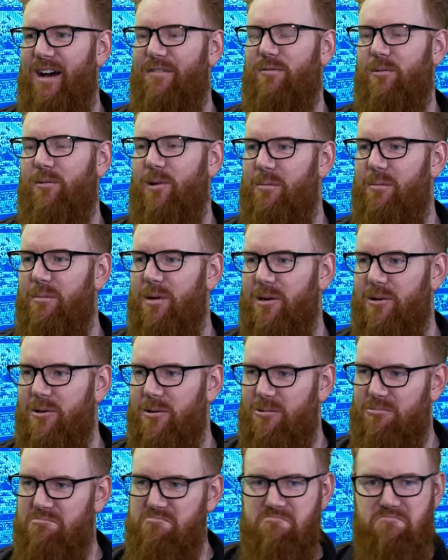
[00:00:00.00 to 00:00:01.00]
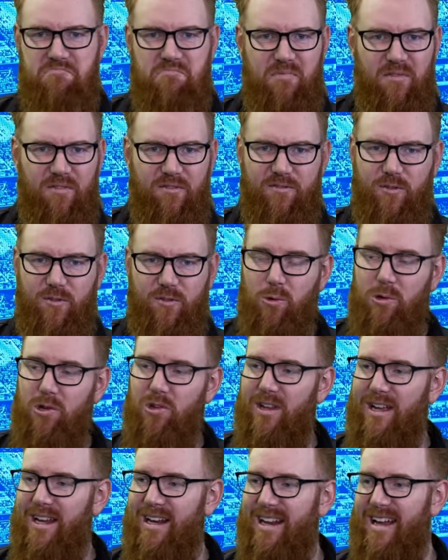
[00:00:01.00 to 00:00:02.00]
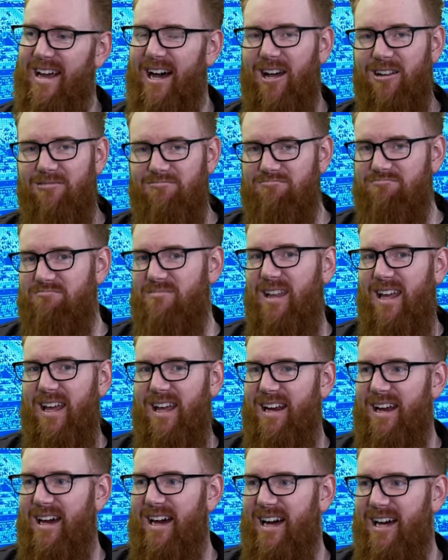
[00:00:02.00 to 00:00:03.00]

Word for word: rebuild, full clean mm, out. Yeah, Clean out.